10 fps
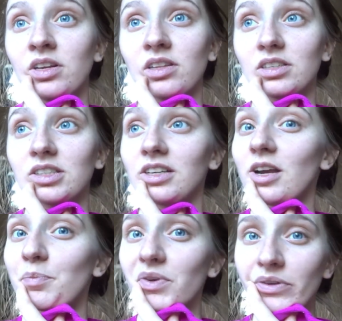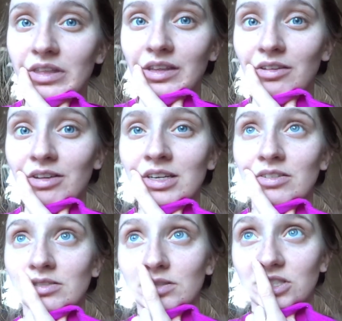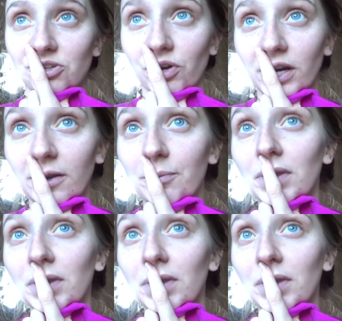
They said, yep, the only thing you can do is restore it.